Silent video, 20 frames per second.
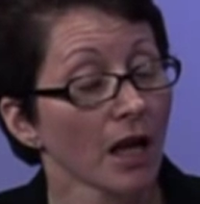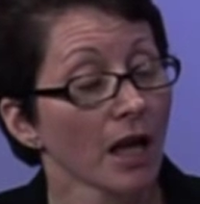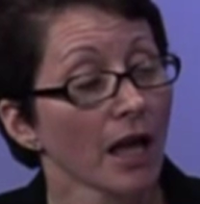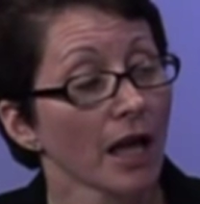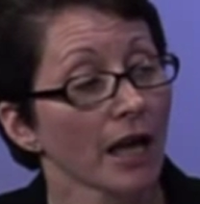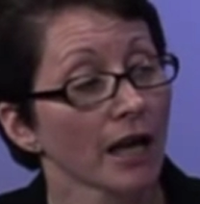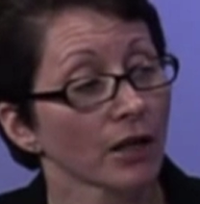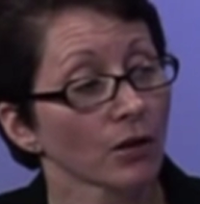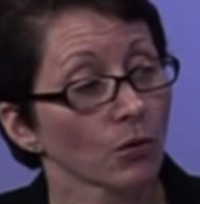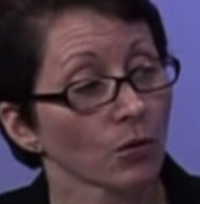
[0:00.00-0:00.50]

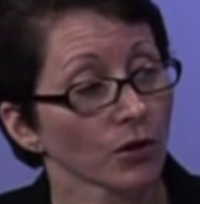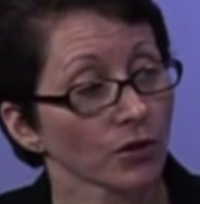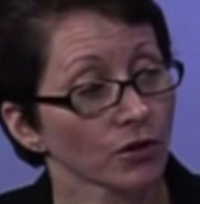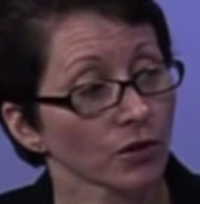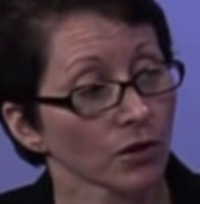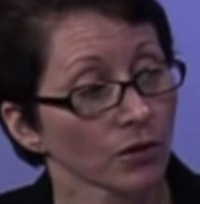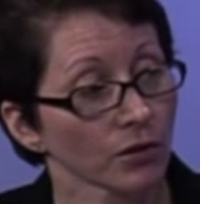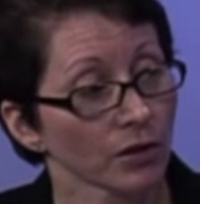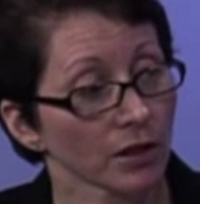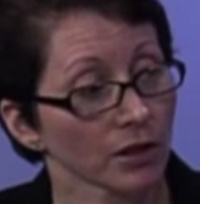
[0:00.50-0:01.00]
and
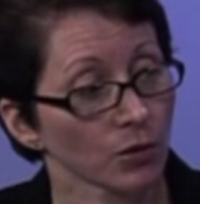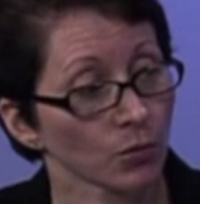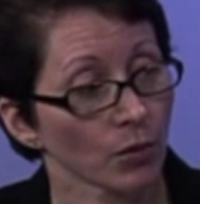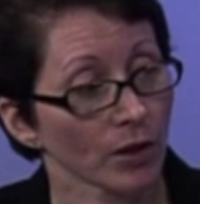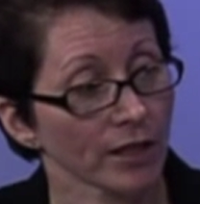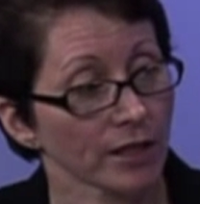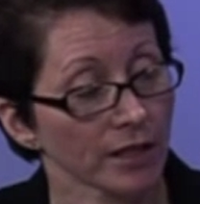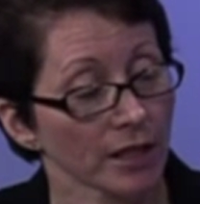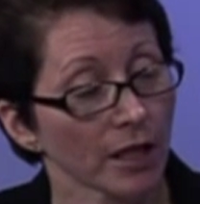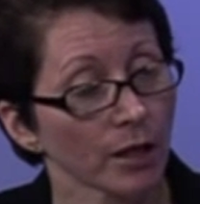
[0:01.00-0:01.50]
also there's ways
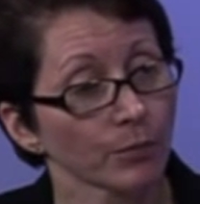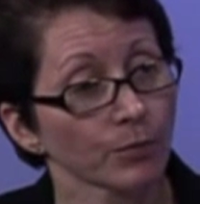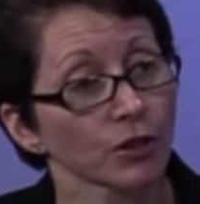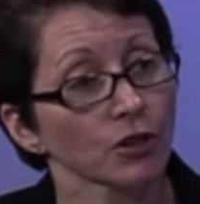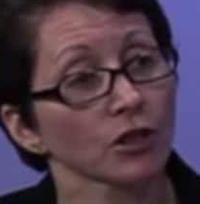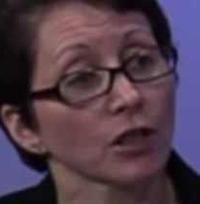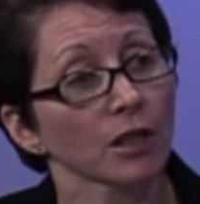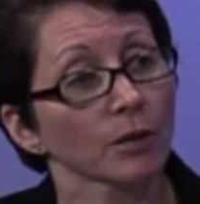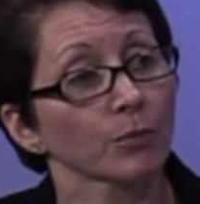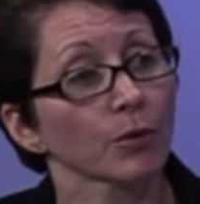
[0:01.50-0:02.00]
to help the
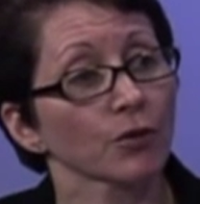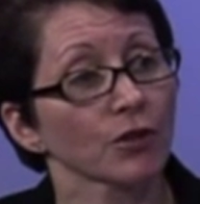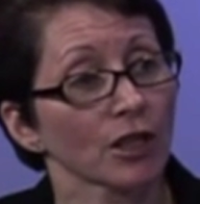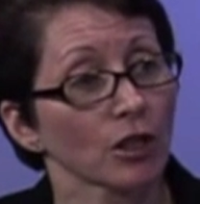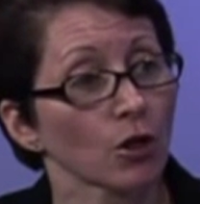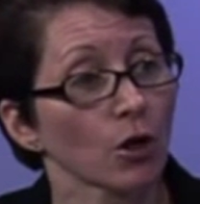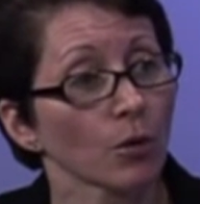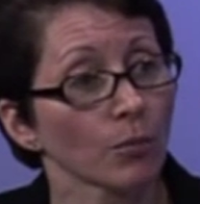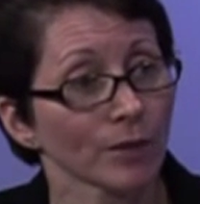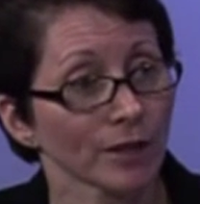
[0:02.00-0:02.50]
child both at
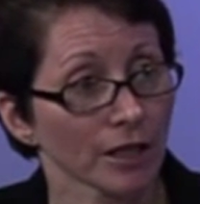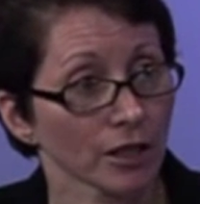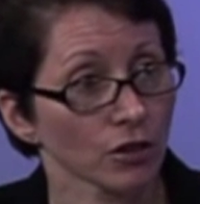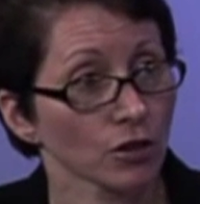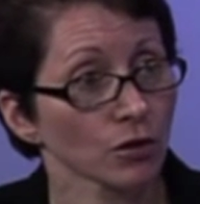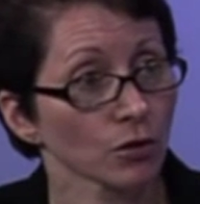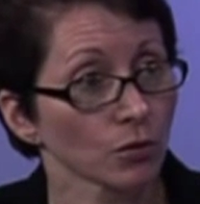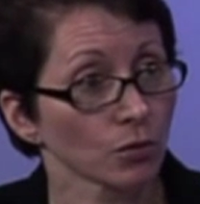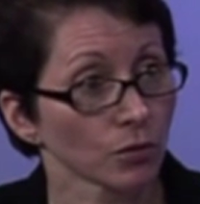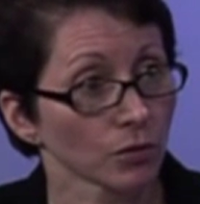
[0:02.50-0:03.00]
home and at
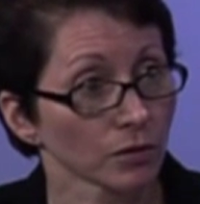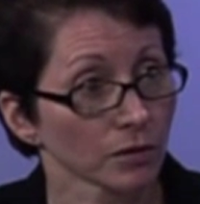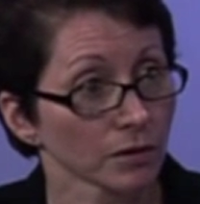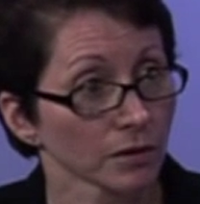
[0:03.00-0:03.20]
school.